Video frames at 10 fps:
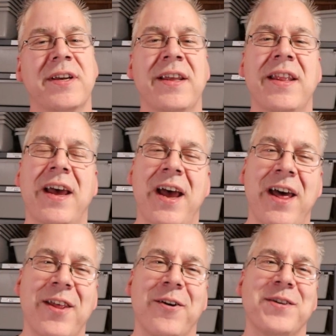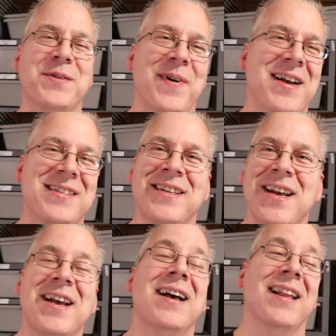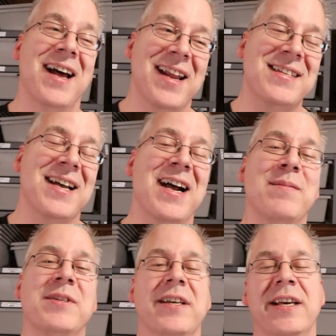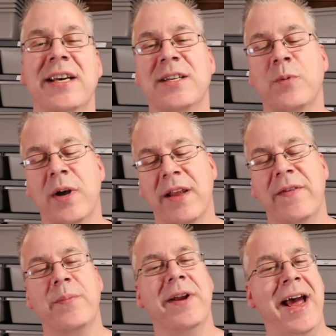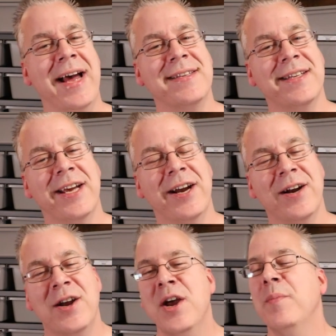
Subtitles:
And their response a lot of times is, well, if I put ads in there,